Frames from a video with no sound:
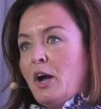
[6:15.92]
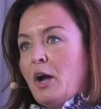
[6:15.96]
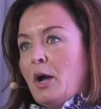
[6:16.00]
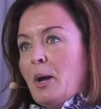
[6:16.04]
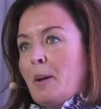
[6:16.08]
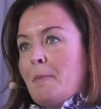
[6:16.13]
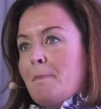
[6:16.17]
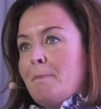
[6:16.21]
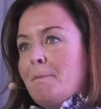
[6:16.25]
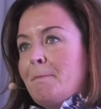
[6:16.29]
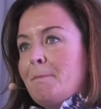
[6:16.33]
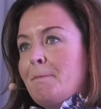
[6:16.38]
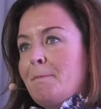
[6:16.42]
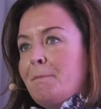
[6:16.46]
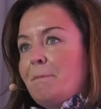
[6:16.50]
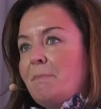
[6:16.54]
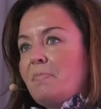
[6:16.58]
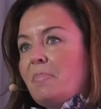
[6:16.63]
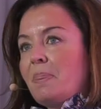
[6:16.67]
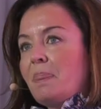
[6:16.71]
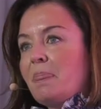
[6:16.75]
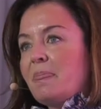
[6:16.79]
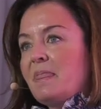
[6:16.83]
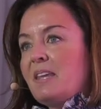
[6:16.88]
Um,
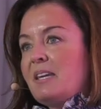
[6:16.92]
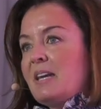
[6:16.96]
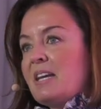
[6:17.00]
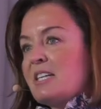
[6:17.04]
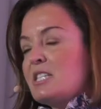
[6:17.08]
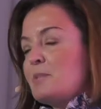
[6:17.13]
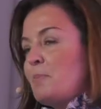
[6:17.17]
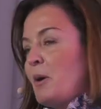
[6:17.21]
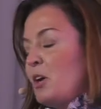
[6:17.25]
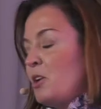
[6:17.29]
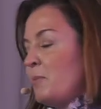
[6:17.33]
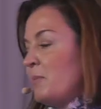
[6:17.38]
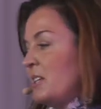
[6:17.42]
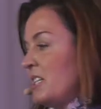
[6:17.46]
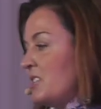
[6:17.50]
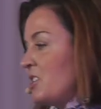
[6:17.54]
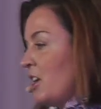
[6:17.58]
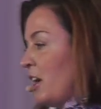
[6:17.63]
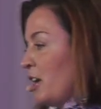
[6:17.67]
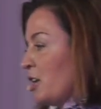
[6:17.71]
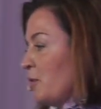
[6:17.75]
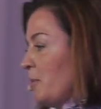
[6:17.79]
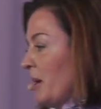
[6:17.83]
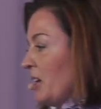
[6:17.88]
the next part I'm going
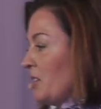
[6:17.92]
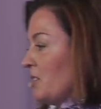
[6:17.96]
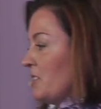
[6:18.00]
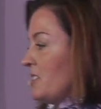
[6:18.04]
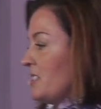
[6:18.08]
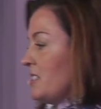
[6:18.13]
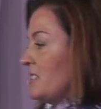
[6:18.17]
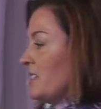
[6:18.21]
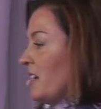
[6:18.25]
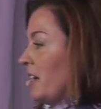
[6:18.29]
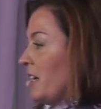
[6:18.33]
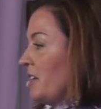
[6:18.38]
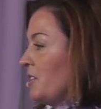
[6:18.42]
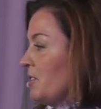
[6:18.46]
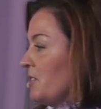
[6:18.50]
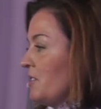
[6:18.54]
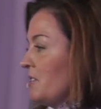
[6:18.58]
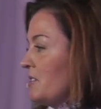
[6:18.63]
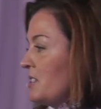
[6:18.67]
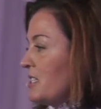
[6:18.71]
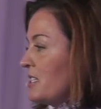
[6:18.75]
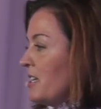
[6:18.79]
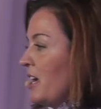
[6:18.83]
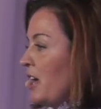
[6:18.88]
to talk about are
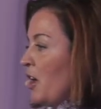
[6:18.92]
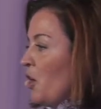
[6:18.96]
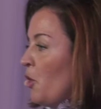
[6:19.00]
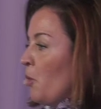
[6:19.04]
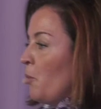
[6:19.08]
designers.